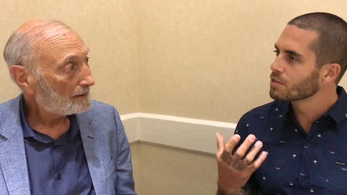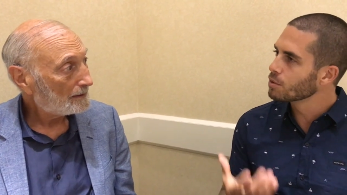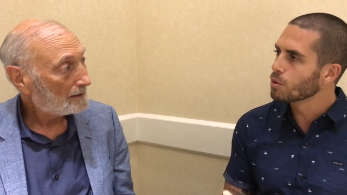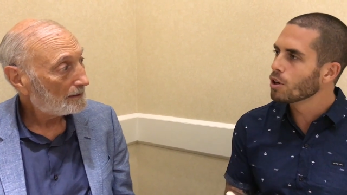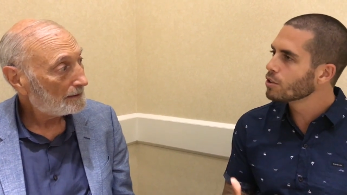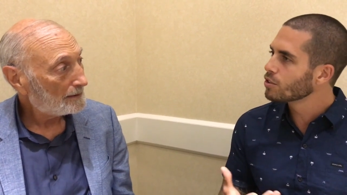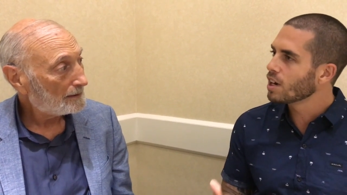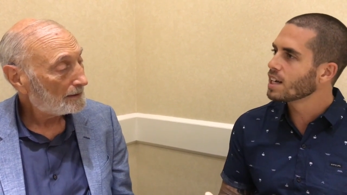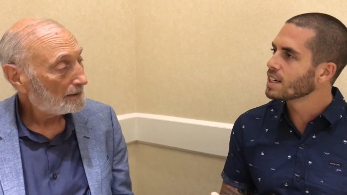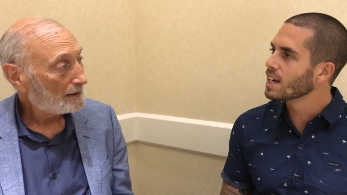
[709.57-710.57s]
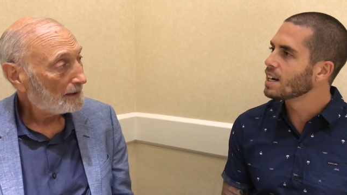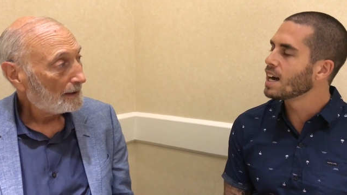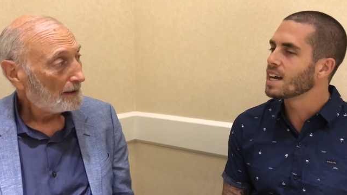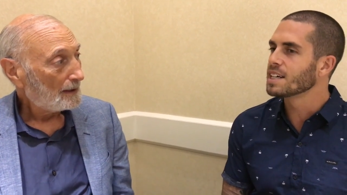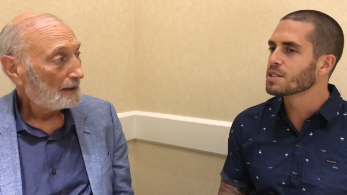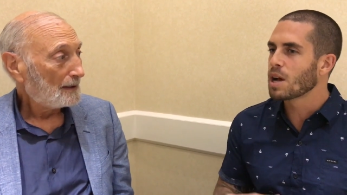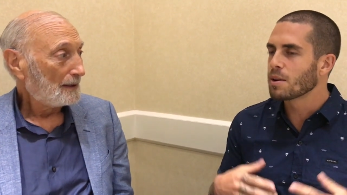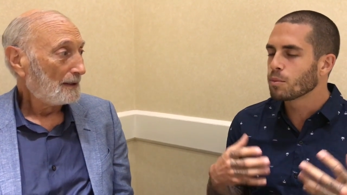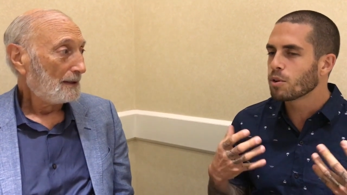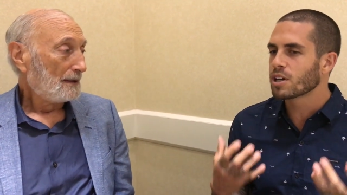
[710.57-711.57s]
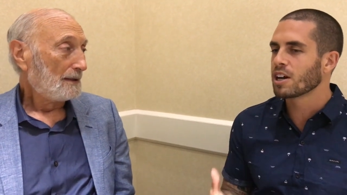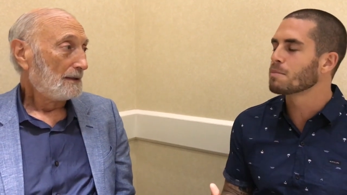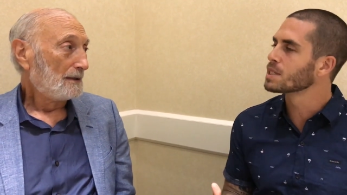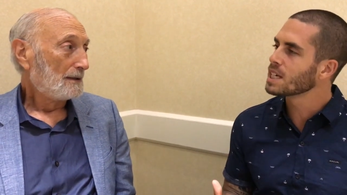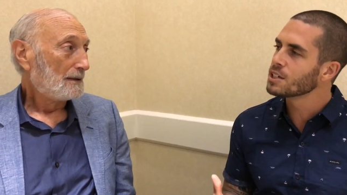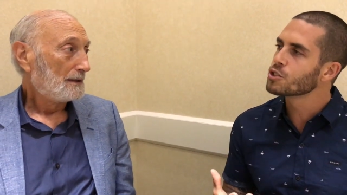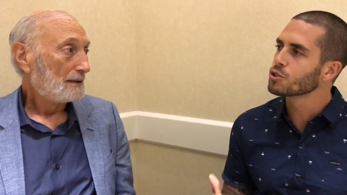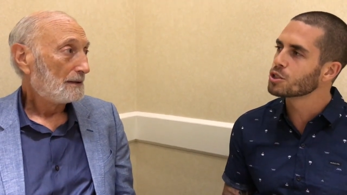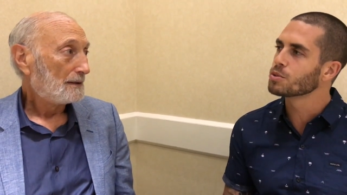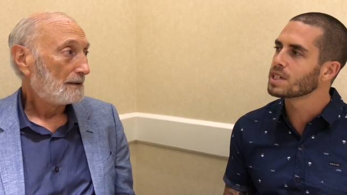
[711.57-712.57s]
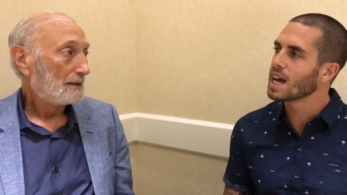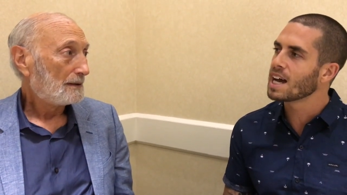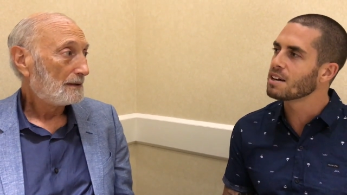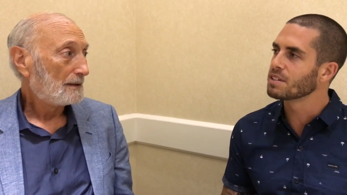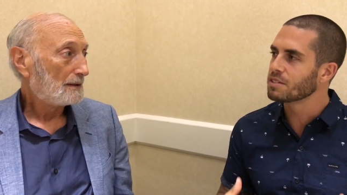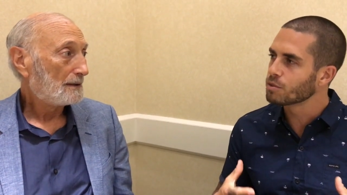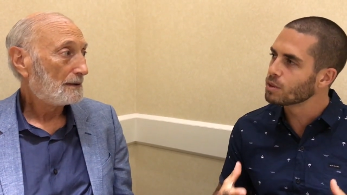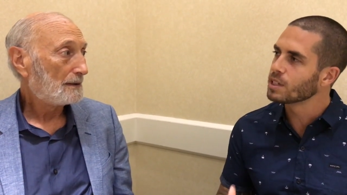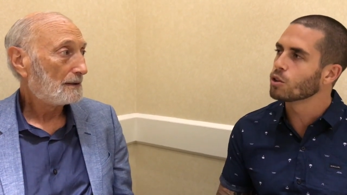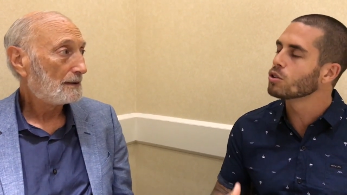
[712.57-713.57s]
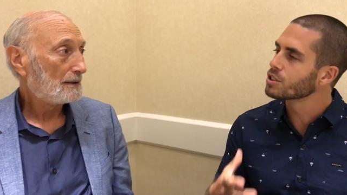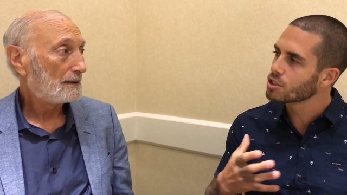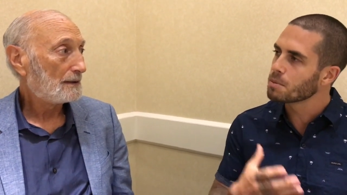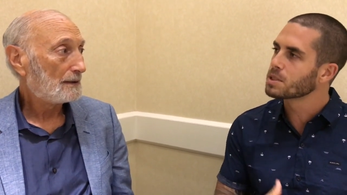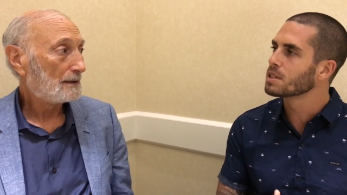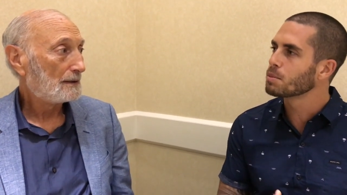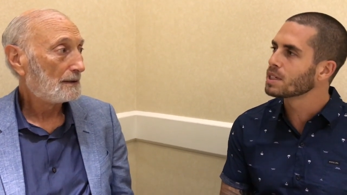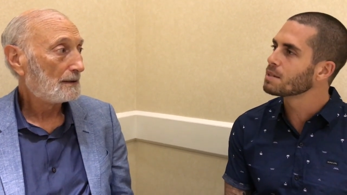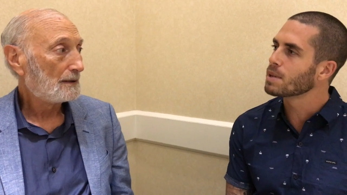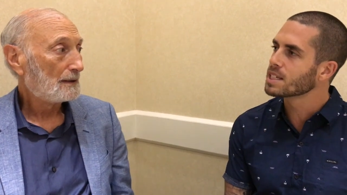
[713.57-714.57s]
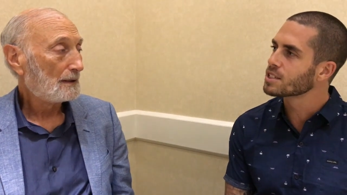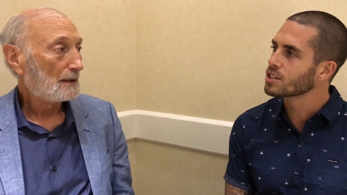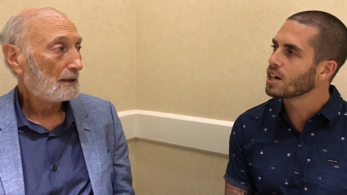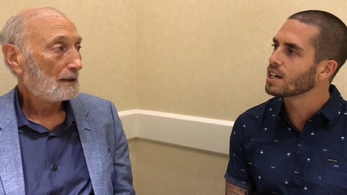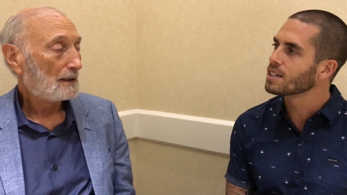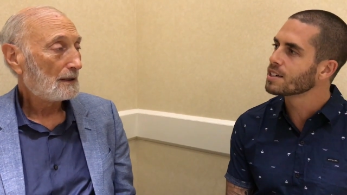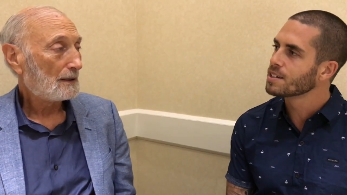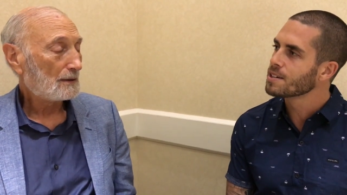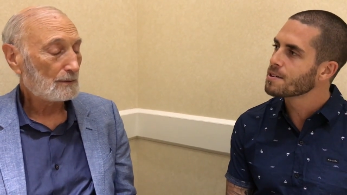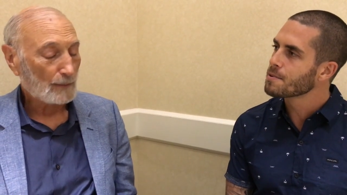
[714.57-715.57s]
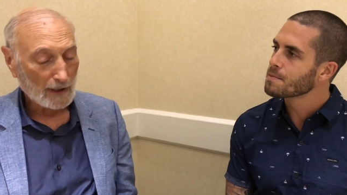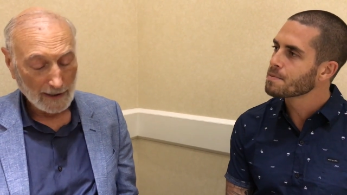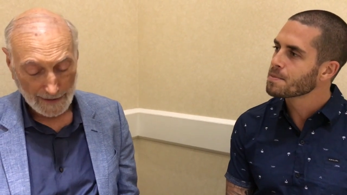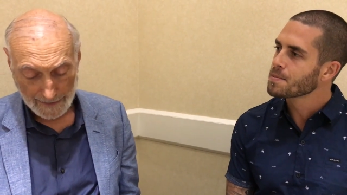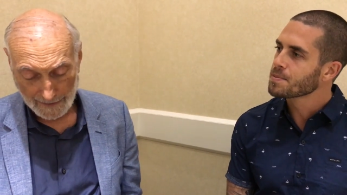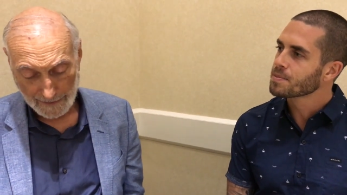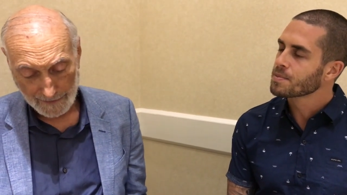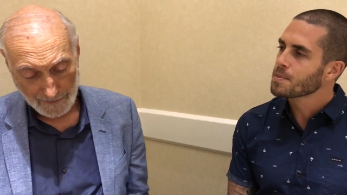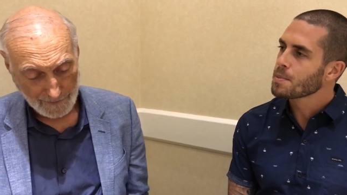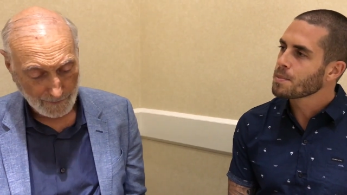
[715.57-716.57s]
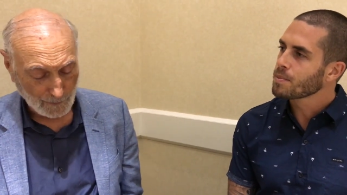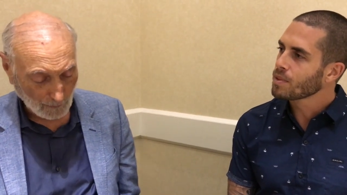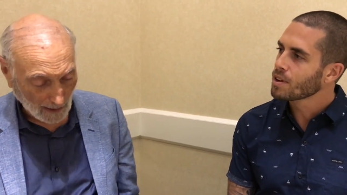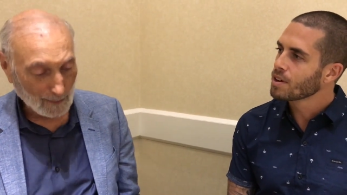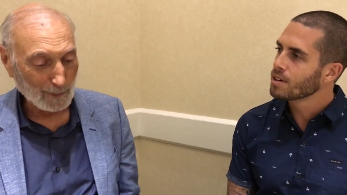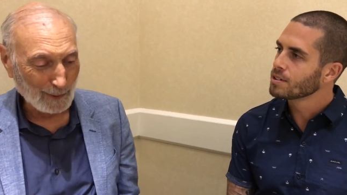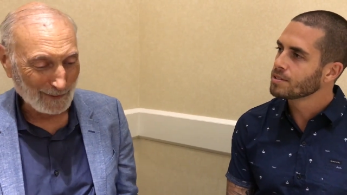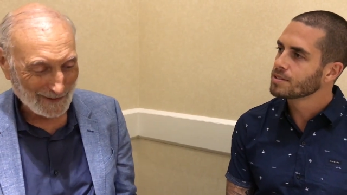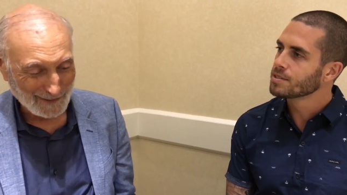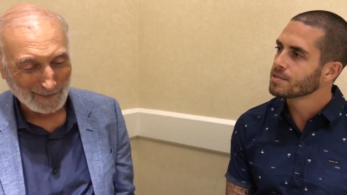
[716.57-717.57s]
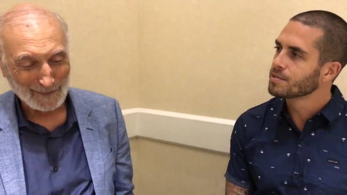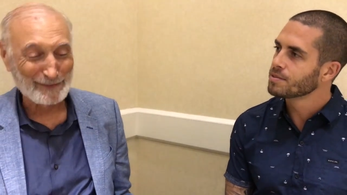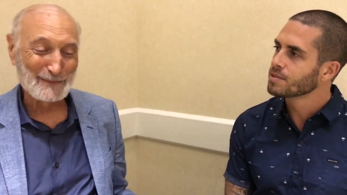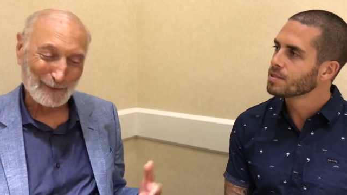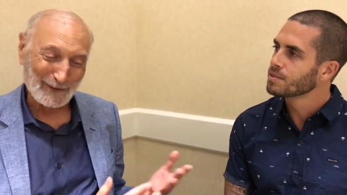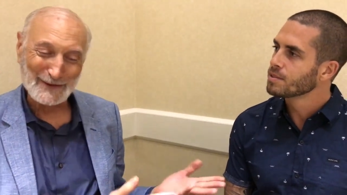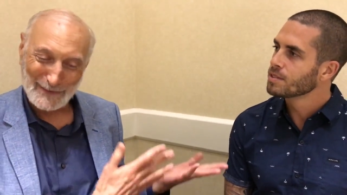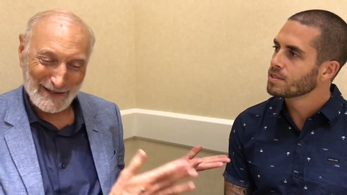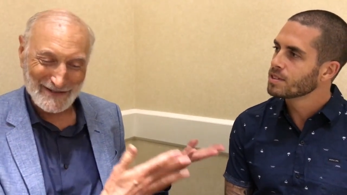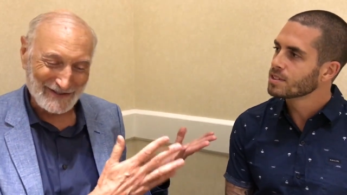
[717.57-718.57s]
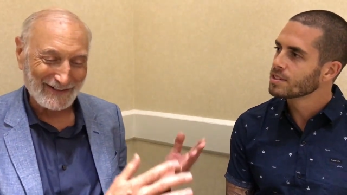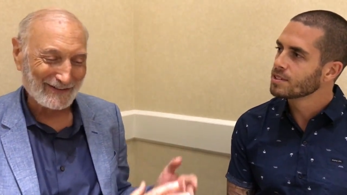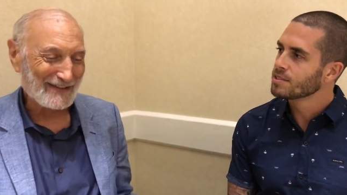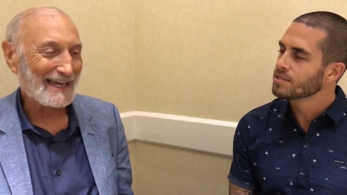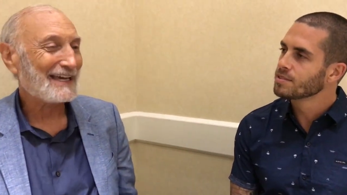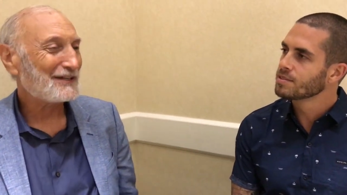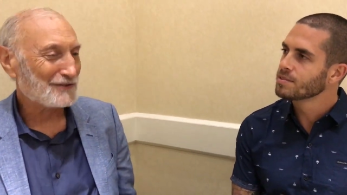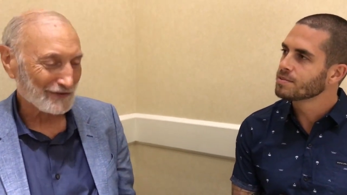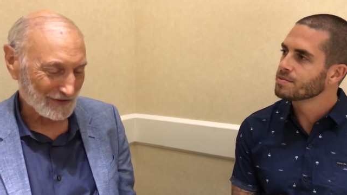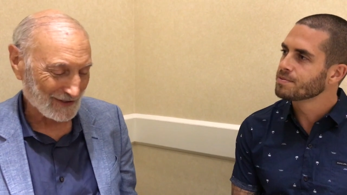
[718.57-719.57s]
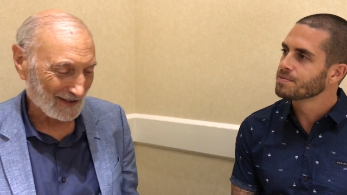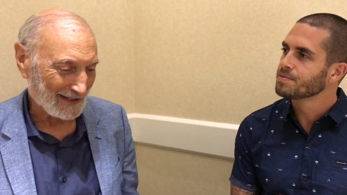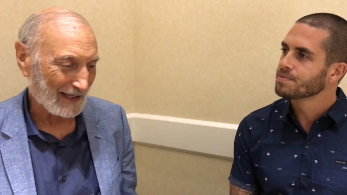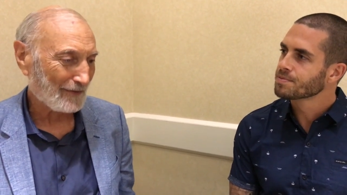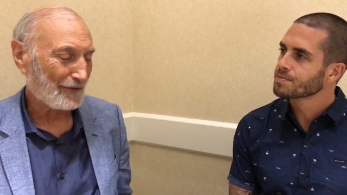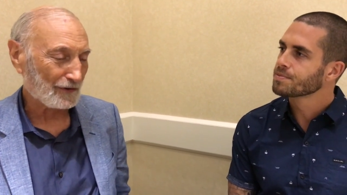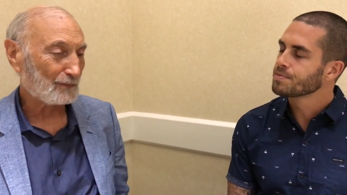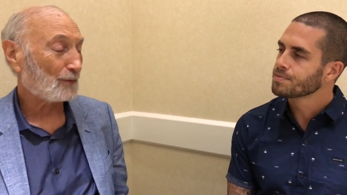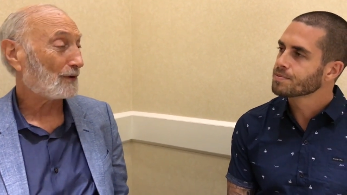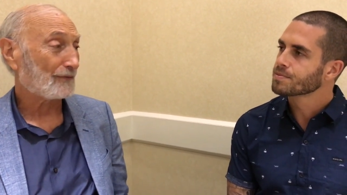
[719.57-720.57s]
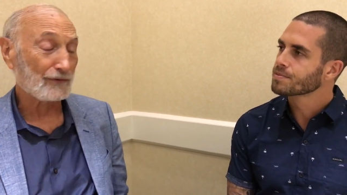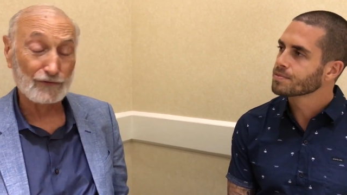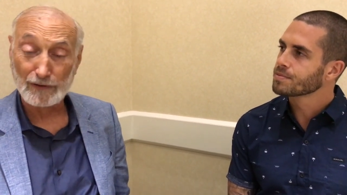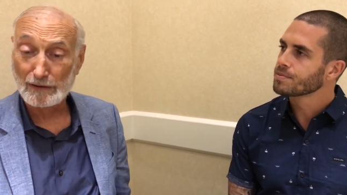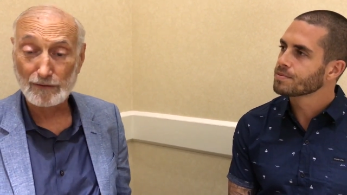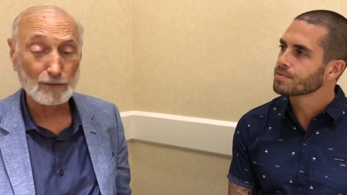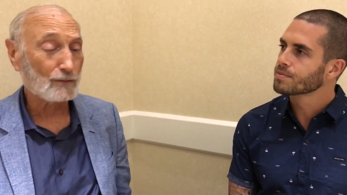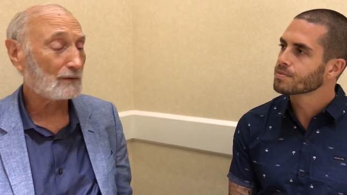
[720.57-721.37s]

Speaker 1: of the world right now, and and what kind of potential do we have if we all adopted a plant-based diet?
Speaker 2: Oh my, probably the most important question at the ages uh, at this point. The state of the